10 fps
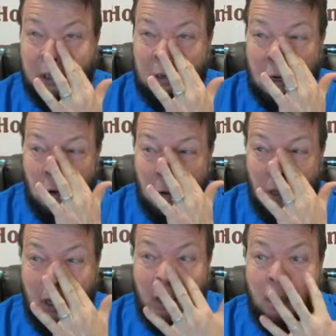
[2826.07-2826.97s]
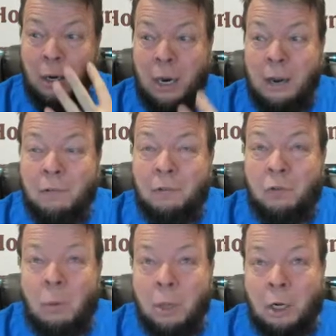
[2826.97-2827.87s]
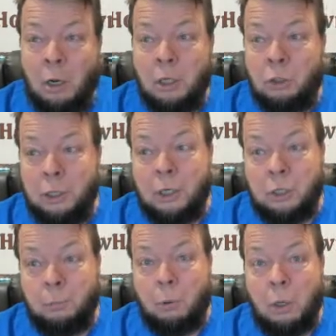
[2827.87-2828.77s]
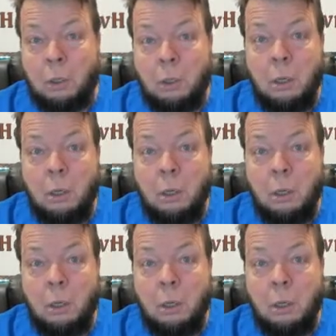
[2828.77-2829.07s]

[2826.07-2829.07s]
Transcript: You know, I have a formula called Adrenal Support,